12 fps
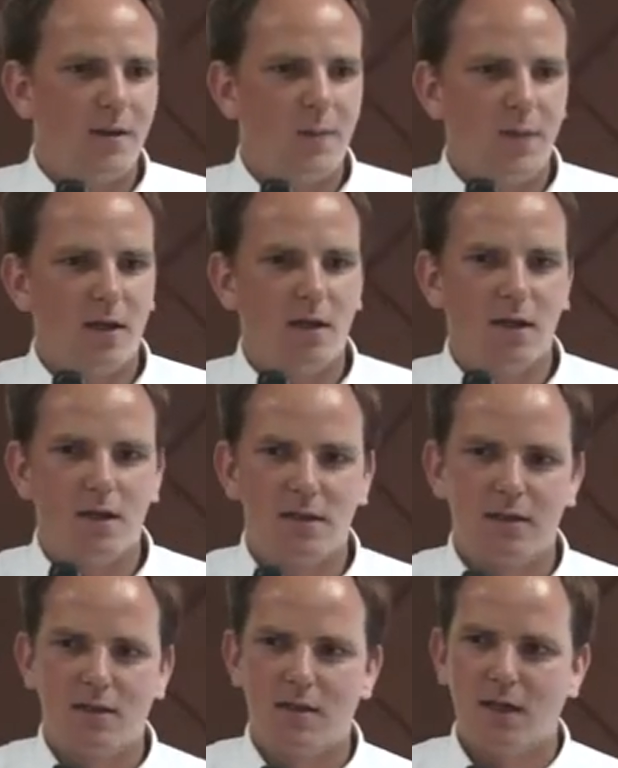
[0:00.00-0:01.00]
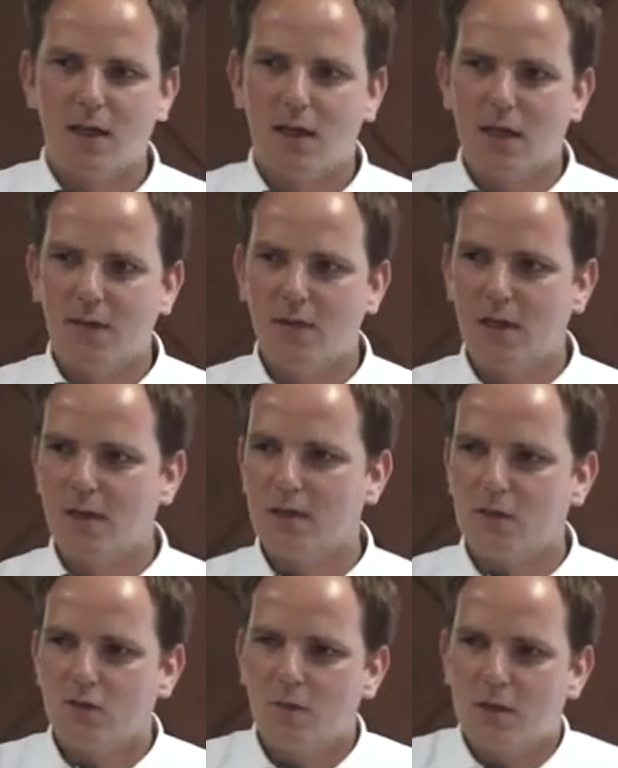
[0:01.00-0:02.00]
Because even in
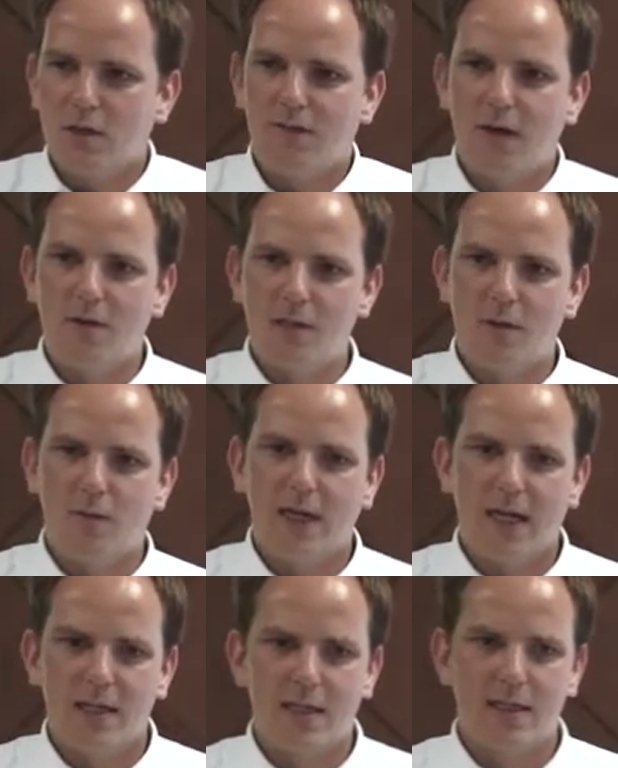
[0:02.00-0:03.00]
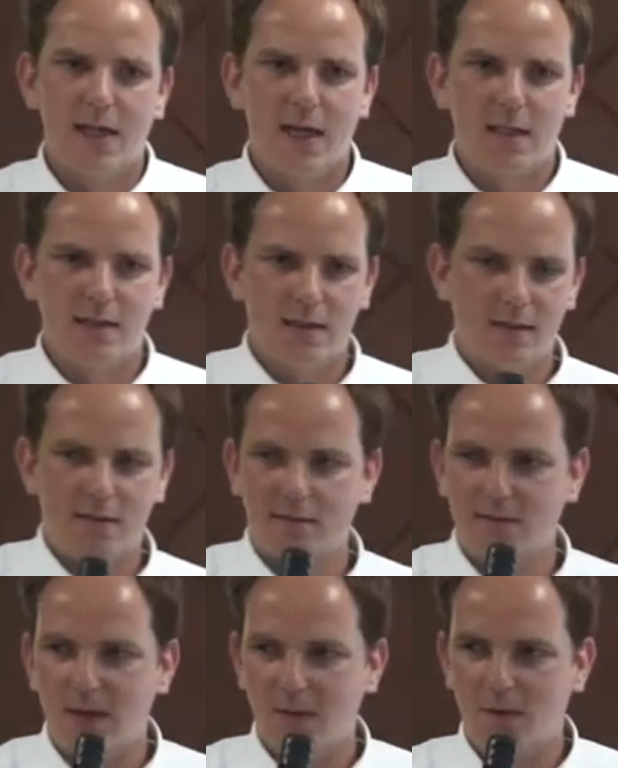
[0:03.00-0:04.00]
this room, it's a very simple exercise.
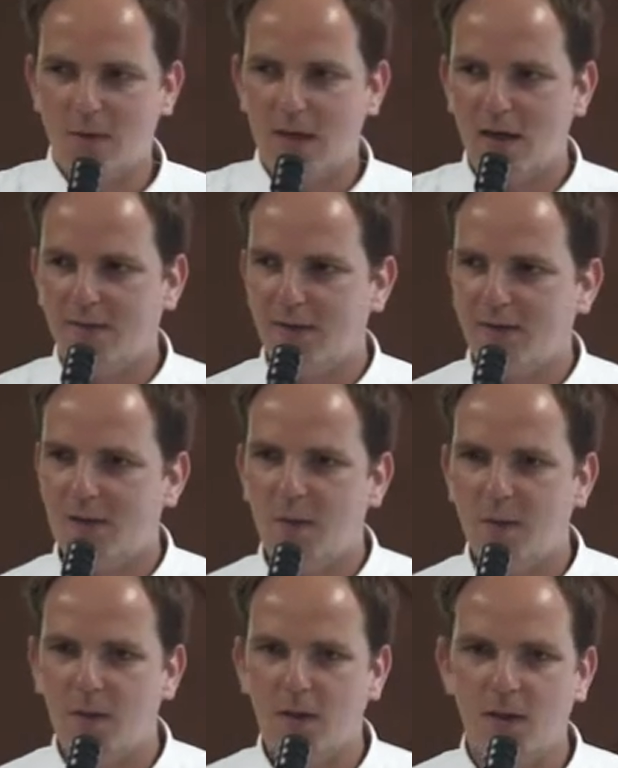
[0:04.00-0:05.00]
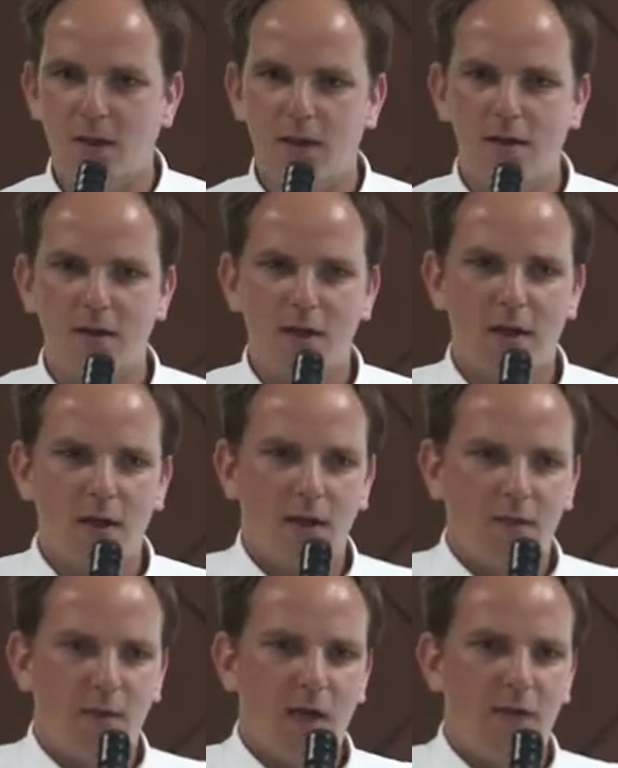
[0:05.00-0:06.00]
Maybe we are 50 people in here.
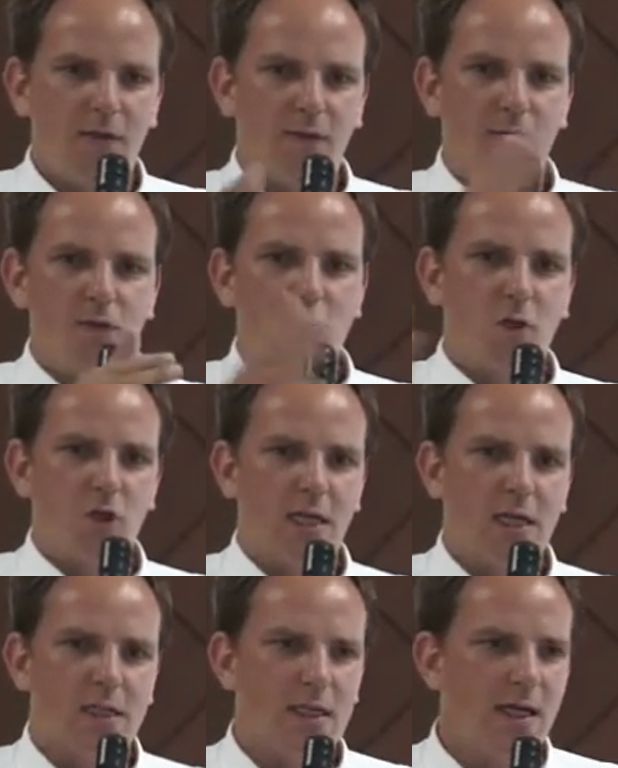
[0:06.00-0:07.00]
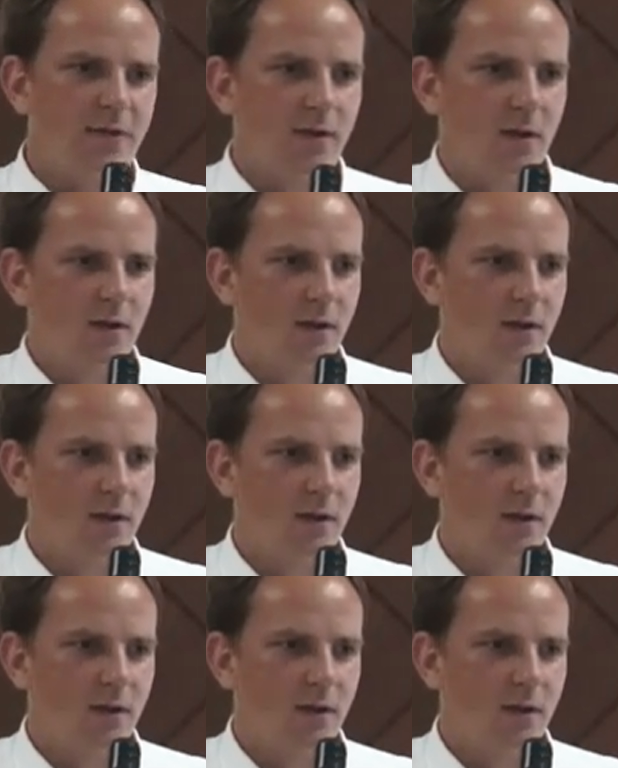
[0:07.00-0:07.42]
We have a few more chairs left.